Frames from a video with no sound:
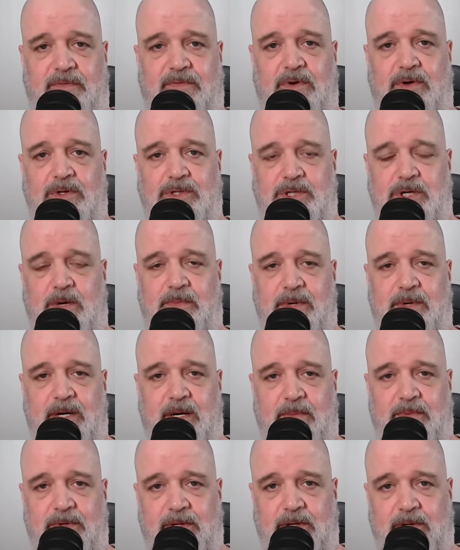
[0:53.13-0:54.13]
She opened
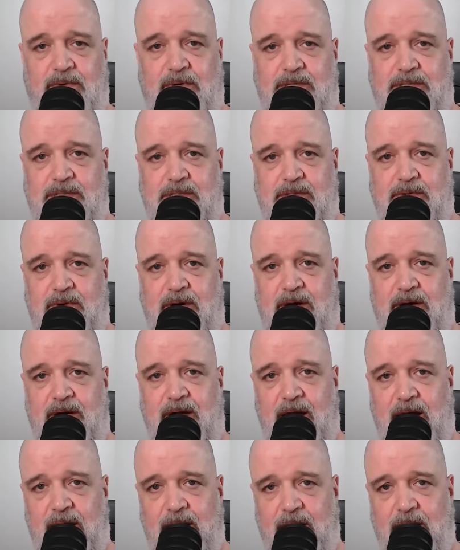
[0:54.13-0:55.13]
up with the questions around
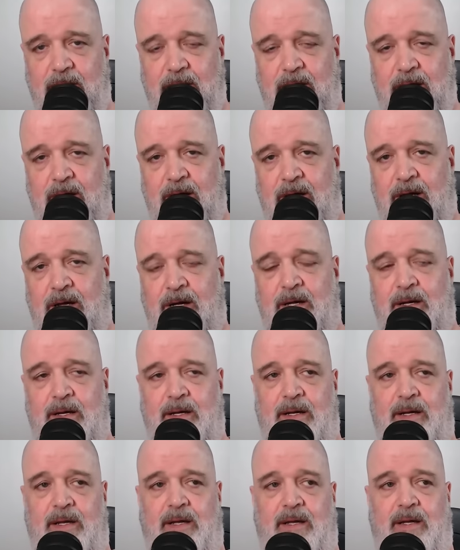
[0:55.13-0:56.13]
NATO,
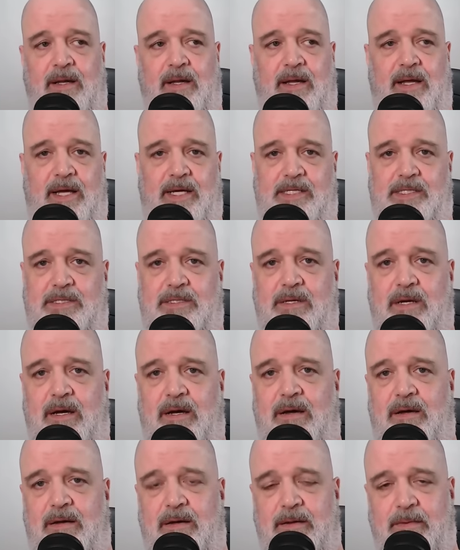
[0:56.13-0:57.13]
as
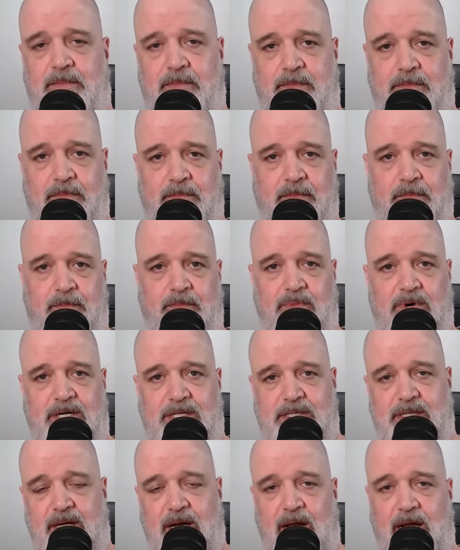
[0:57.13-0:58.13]

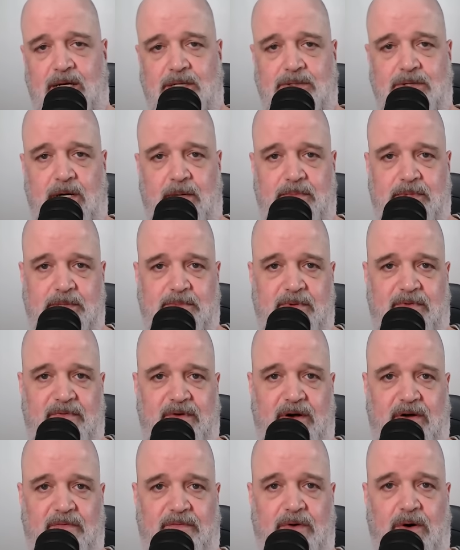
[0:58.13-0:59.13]
President-elect Trump has been
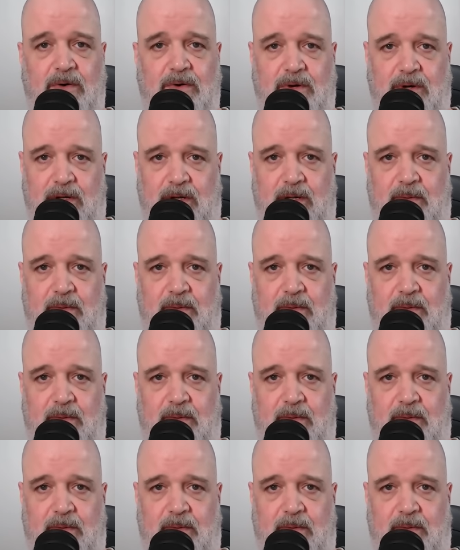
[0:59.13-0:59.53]
very vocal